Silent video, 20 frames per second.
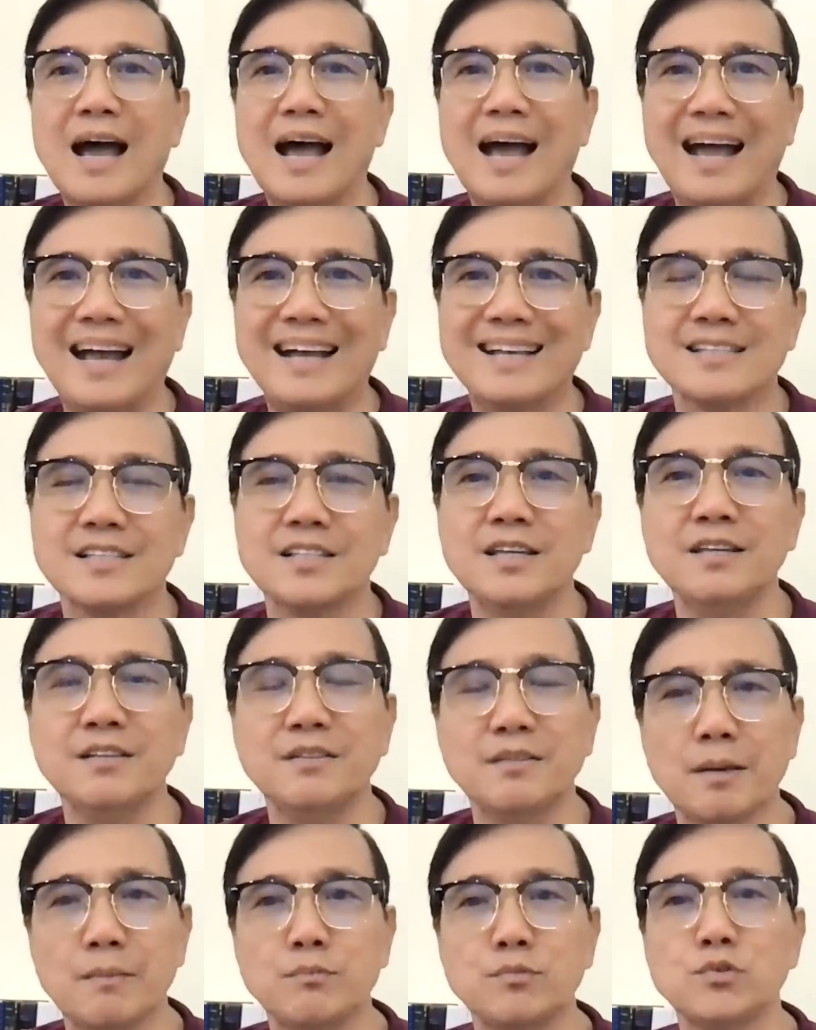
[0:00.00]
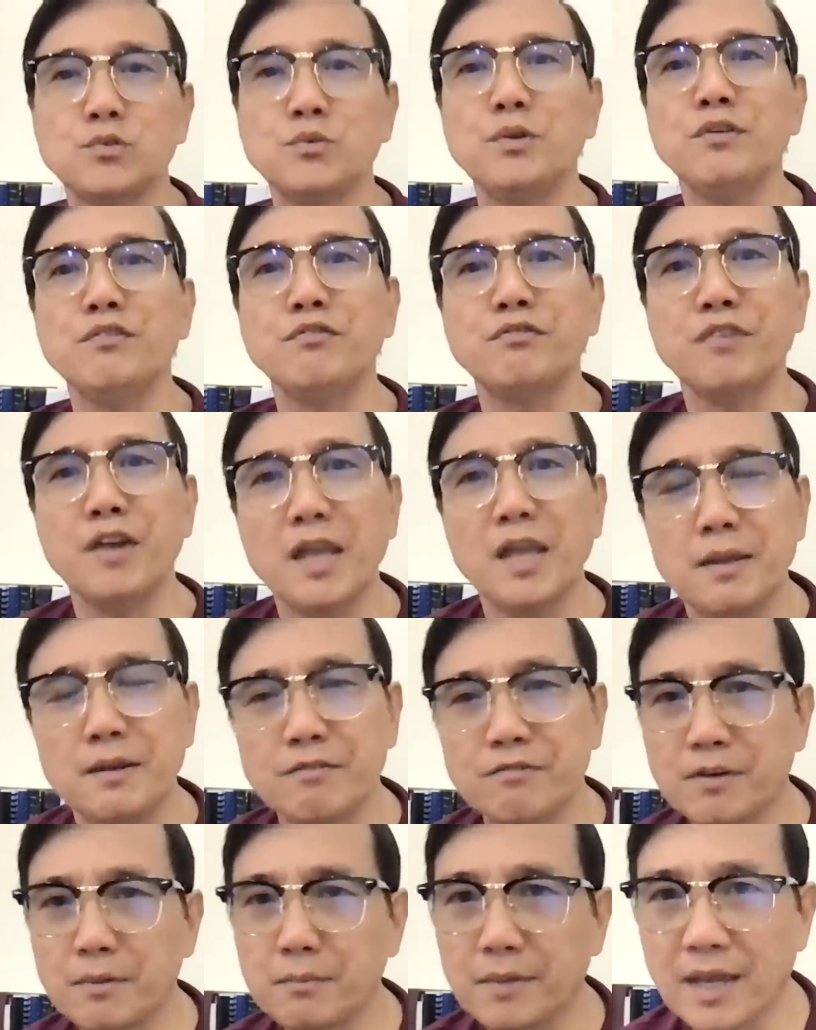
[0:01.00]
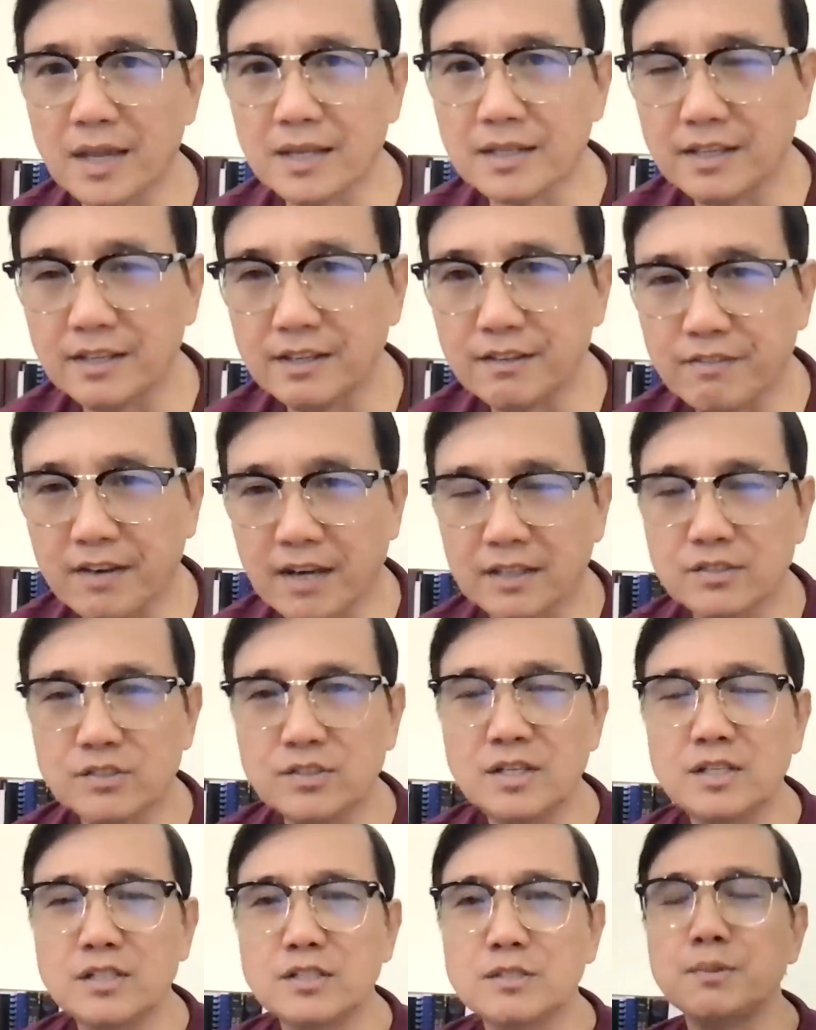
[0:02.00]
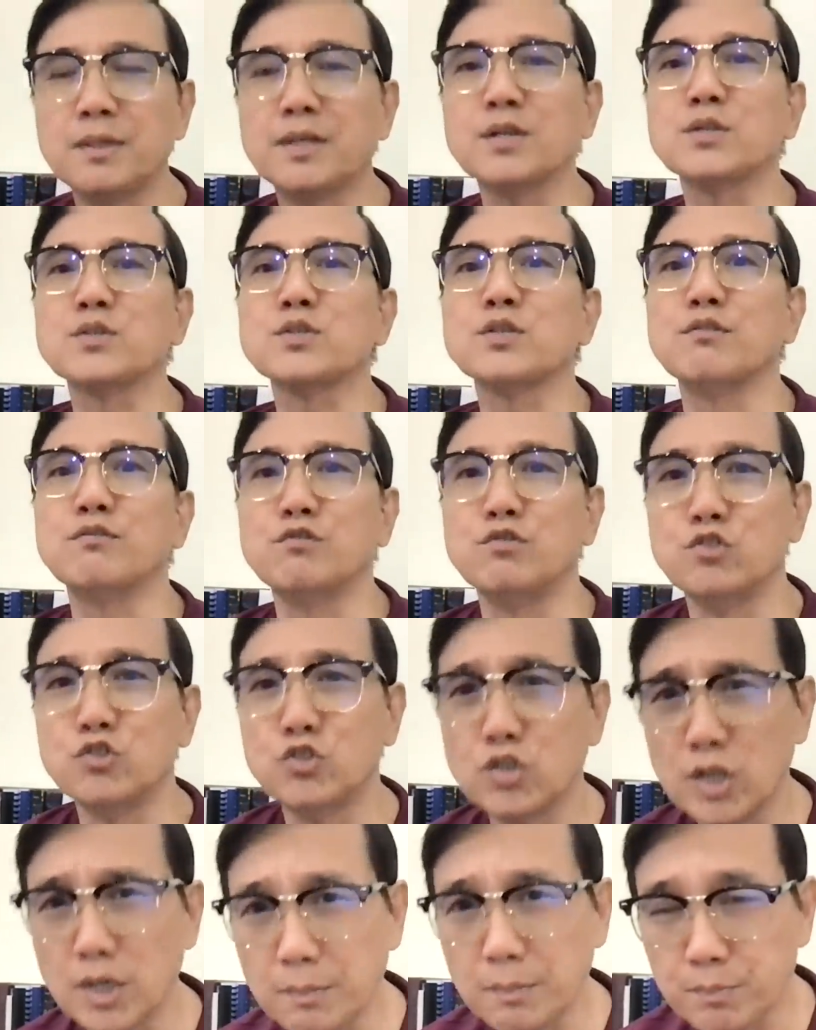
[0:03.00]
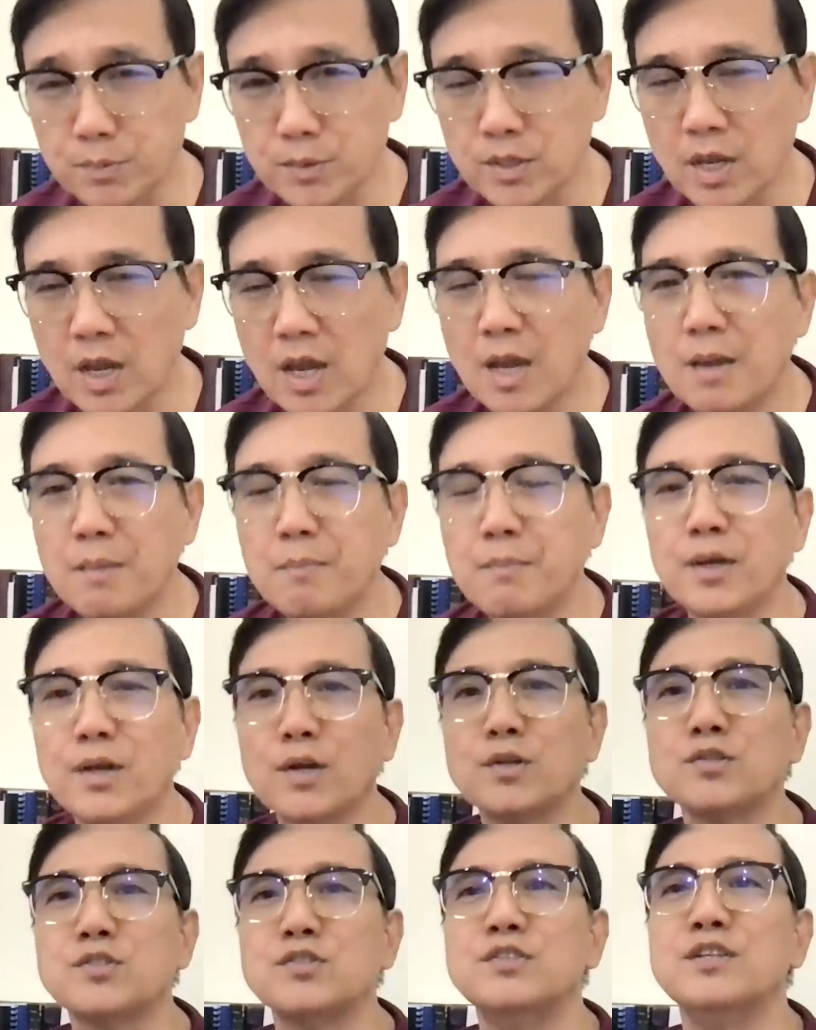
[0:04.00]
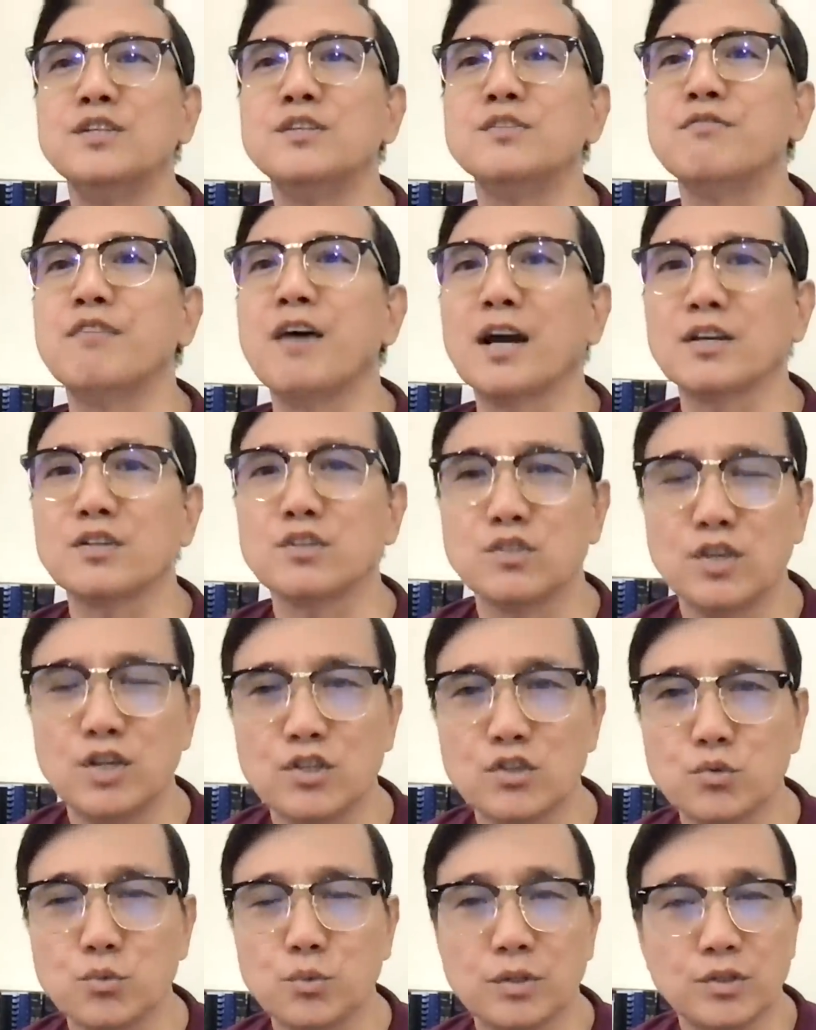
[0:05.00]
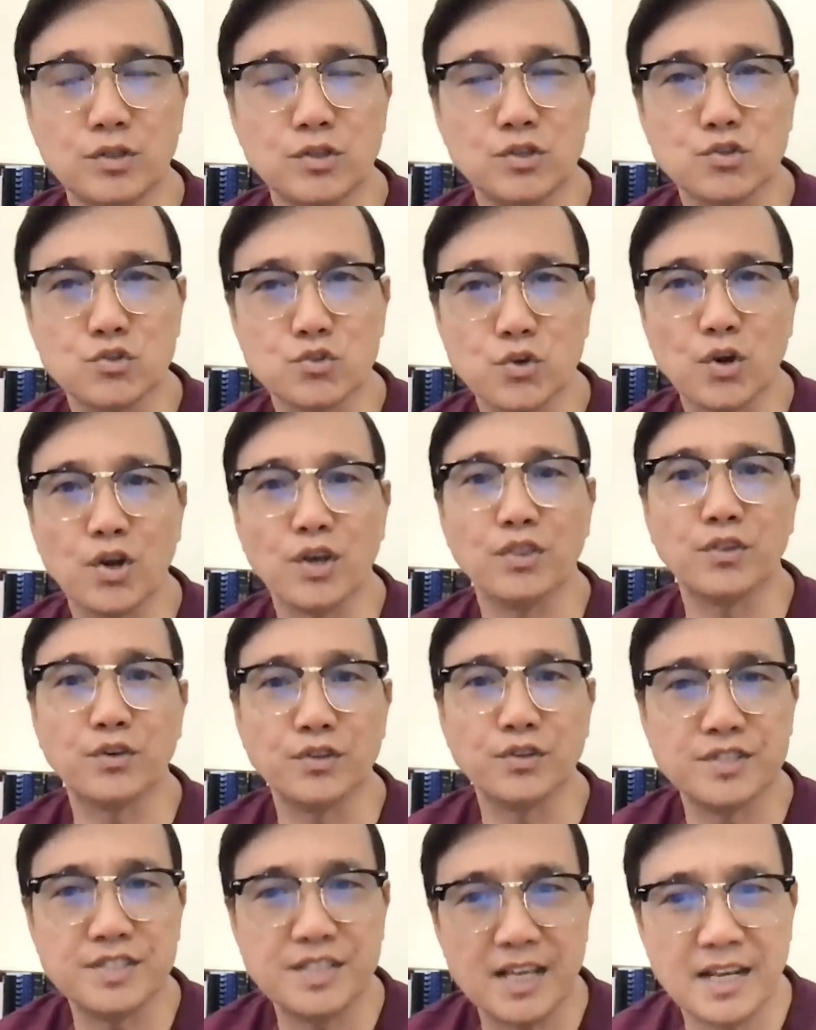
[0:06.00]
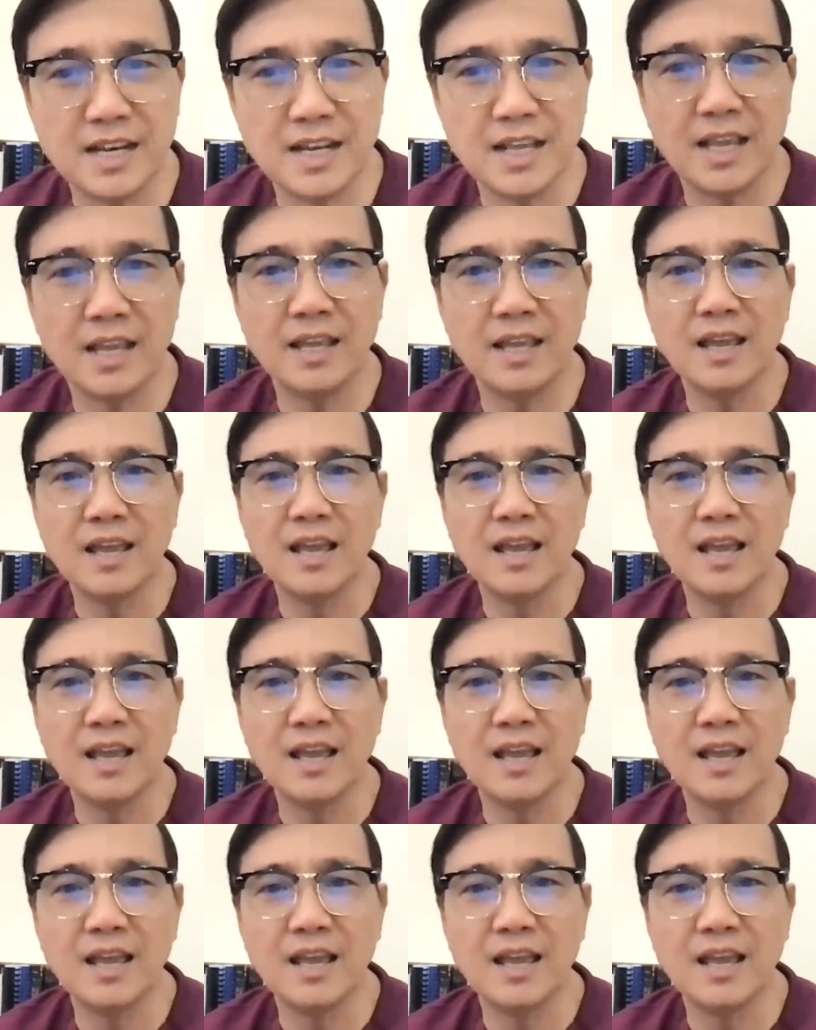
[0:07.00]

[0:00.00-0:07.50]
asking them to refrain from getting the vaccines because of chips, because these vaccines will destroy their DNA,